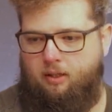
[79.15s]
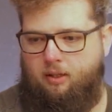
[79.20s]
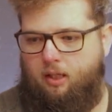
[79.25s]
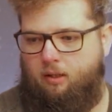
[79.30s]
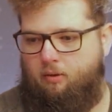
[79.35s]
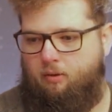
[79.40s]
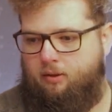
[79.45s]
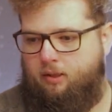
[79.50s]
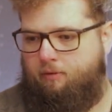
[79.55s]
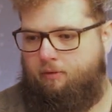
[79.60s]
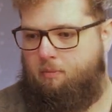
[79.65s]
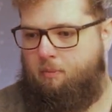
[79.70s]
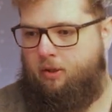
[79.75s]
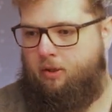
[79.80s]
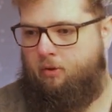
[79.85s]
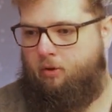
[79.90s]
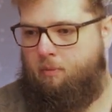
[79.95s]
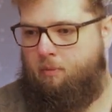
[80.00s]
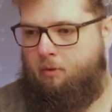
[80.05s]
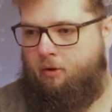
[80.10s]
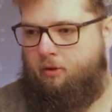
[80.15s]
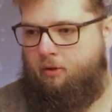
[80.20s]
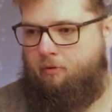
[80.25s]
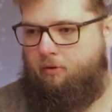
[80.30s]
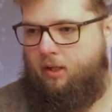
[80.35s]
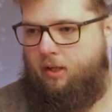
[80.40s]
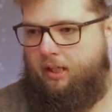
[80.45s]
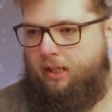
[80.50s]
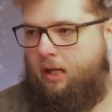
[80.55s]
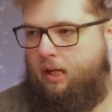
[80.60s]
and I looked after my younger brother
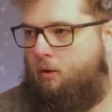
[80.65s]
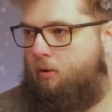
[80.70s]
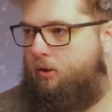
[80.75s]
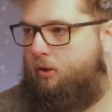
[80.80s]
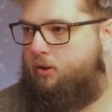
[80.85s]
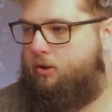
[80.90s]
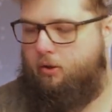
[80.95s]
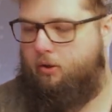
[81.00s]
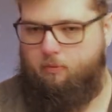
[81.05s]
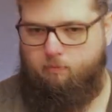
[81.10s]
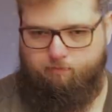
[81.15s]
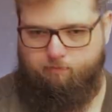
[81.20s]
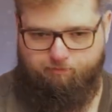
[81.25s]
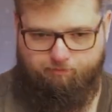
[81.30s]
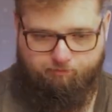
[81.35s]
for like an hour or two.